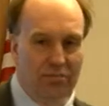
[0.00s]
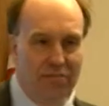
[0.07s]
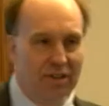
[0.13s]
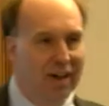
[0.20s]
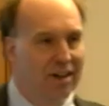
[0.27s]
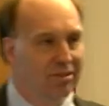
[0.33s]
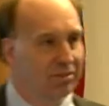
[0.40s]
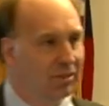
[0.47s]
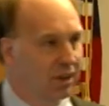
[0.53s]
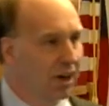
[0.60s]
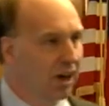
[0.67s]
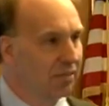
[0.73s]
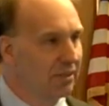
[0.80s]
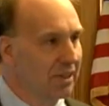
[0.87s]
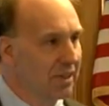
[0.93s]
size of a
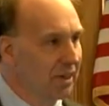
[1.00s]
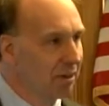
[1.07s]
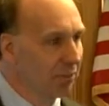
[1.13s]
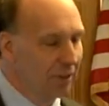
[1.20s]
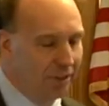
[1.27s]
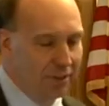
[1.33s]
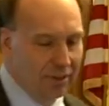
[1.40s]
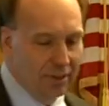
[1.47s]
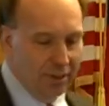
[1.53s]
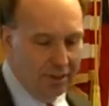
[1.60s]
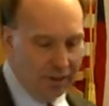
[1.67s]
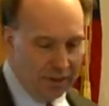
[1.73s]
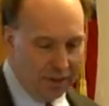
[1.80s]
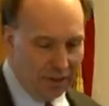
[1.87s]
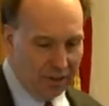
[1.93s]
coffee table
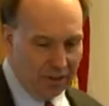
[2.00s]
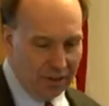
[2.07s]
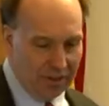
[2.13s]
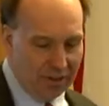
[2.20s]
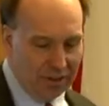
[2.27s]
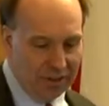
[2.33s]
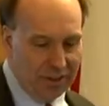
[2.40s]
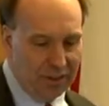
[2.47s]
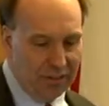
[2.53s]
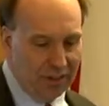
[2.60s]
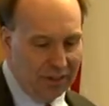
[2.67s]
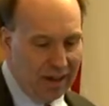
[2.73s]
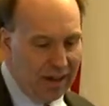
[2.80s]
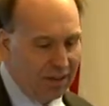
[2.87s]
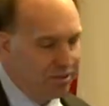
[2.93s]
in, in, in the
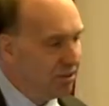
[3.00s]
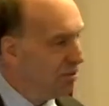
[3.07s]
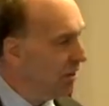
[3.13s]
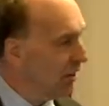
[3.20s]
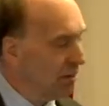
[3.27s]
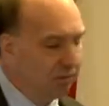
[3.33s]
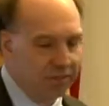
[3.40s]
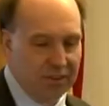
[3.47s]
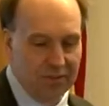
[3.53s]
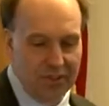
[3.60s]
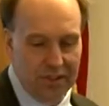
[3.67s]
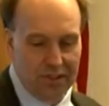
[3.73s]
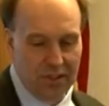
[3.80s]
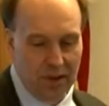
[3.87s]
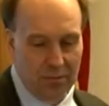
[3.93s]
last uh, fifty
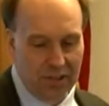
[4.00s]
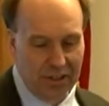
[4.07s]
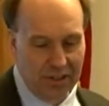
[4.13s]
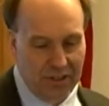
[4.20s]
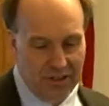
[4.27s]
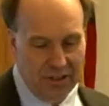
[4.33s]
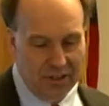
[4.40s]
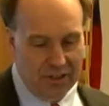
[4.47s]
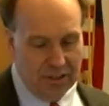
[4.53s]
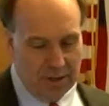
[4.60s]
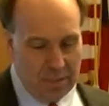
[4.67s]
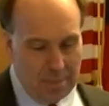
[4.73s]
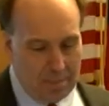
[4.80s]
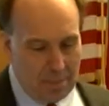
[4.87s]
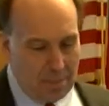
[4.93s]
some years.
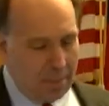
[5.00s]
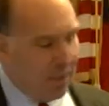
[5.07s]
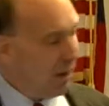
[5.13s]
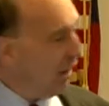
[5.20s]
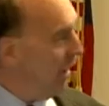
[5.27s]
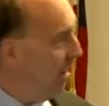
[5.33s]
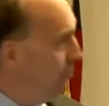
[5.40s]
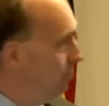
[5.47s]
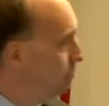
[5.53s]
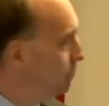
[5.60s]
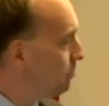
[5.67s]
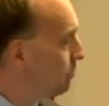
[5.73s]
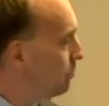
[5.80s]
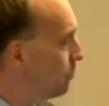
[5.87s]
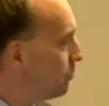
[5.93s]
Um,
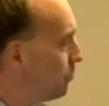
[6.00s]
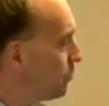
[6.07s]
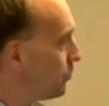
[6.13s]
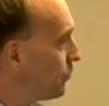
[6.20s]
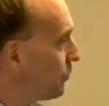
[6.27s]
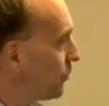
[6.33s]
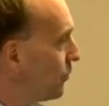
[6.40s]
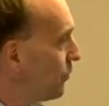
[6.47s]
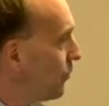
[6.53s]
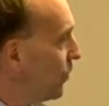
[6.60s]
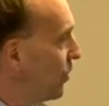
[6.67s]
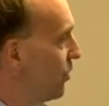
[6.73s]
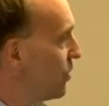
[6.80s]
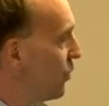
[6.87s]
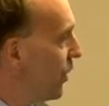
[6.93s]

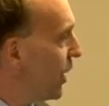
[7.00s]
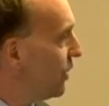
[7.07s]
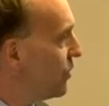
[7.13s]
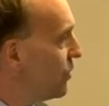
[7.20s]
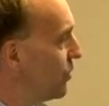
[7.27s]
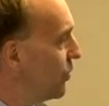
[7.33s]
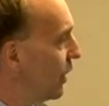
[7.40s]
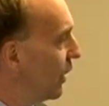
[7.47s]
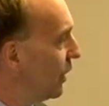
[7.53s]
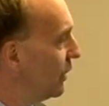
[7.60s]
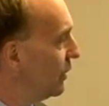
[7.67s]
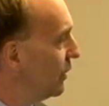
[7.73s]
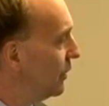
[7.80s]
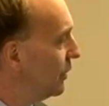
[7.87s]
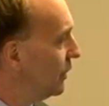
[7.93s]
so that's, uh,
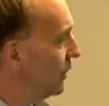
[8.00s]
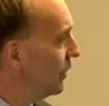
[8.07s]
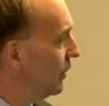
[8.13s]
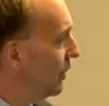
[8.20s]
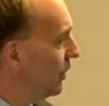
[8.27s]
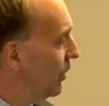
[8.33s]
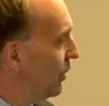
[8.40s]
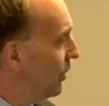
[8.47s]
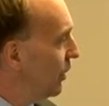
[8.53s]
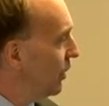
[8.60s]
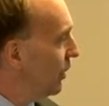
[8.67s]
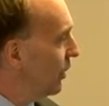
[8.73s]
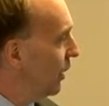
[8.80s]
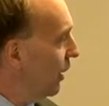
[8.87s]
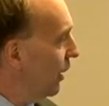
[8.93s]

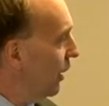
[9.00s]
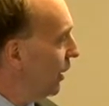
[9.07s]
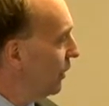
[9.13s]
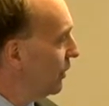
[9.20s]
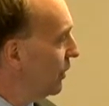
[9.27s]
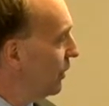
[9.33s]
uh,